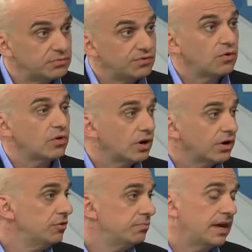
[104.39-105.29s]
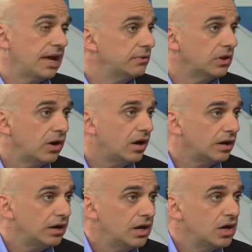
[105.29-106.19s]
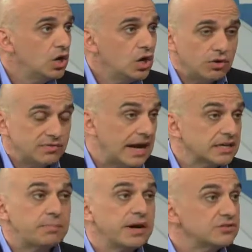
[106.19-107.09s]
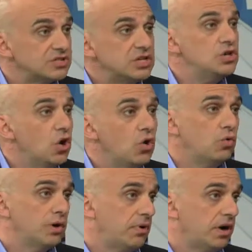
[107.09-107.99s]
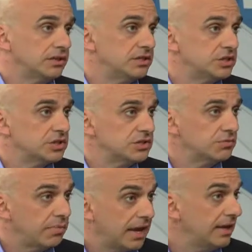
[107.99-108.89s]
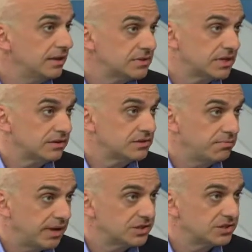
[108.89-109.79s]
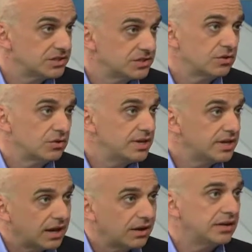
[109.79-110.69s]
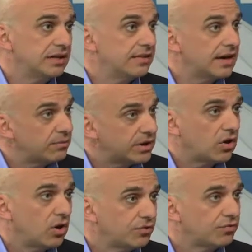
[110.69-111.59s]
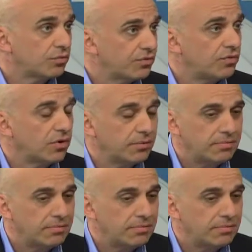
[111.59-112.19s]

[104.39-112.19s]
Before our group came along, taxpayers didn't know what politicians were paying themselves in pensions, so we calculated that, we called for reform.